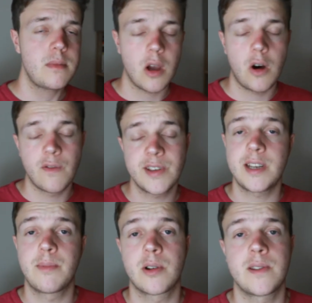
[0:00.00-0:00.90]
obviously
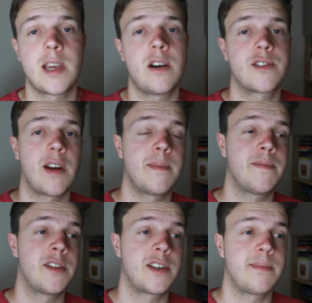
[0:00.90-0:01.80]
because they are scrapping
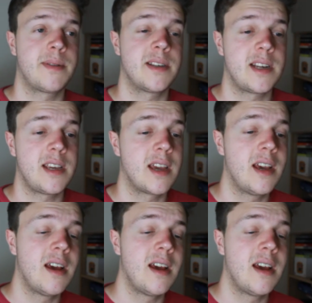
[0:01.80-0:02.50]
for the Champions League.